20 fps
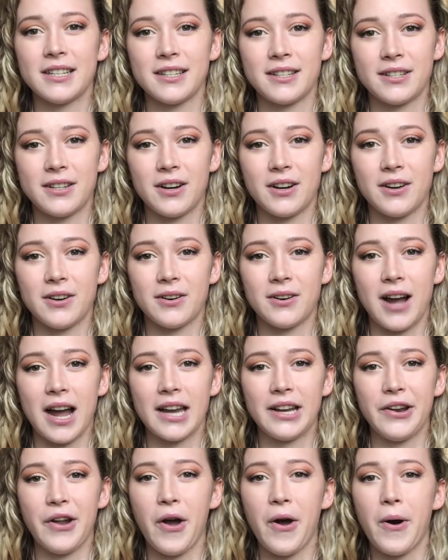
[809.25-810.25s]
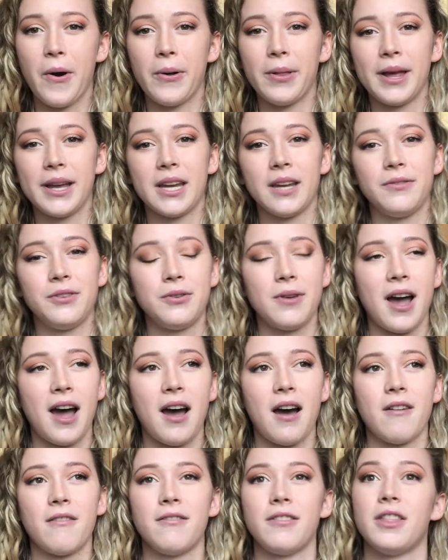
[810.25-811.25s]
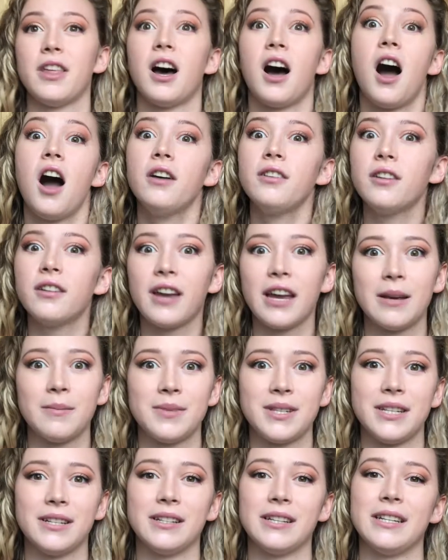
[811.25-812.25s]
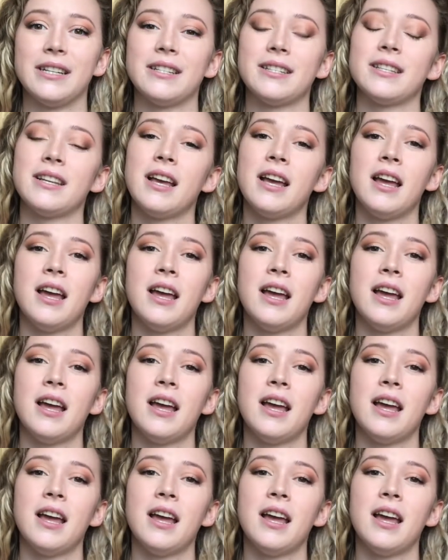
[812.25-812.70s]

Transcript: So I know, like, if you have the Hunger Games series,